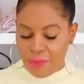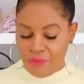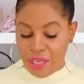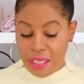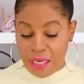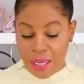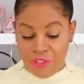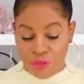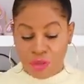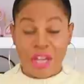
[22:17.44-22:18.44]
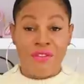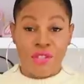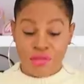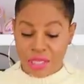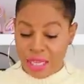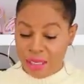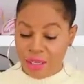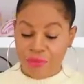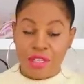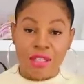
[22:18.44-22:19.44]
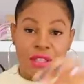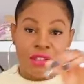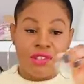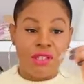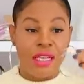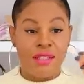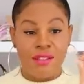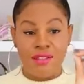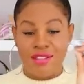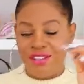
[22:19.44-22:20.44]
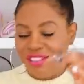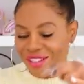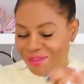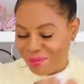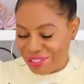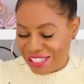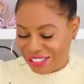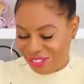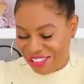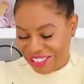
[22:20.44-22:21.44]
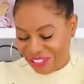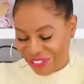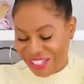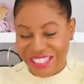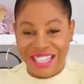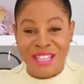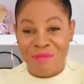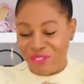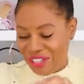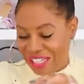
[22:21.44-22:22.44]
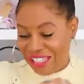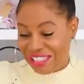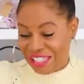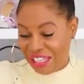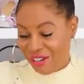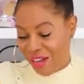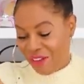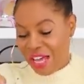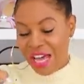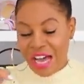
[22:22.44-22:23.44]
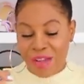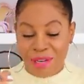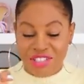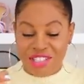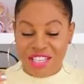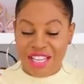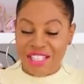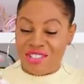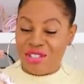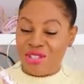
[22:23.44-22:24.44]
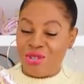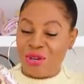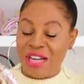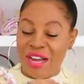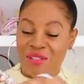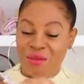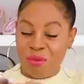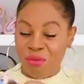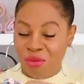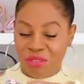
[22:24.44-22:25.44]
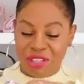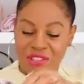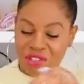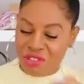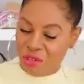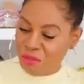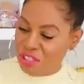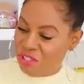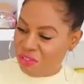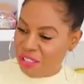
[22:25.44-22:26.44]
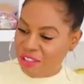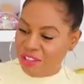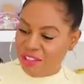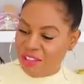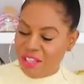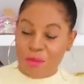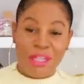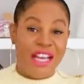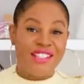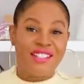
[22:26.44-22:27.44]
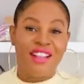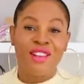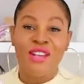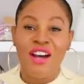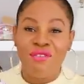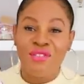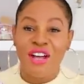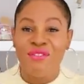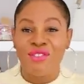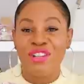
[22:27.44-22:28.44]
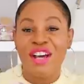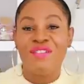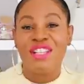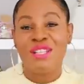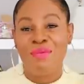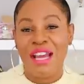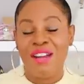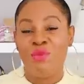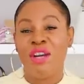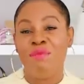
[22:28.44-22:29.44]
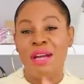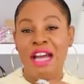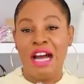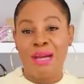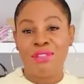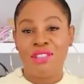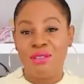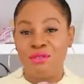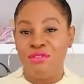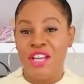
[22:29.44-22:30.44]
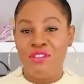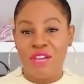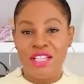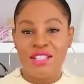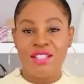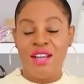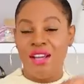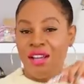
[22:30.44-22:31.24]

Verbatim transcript: Funny enough, even though I've used the hell out of it, there's still, there's still the protective sticker on it. I keep on forgetting to take it off. I might just take it to the store and have them remove it because there's so much of it. But yes, love, love, love this bag. One of my absolute favorites.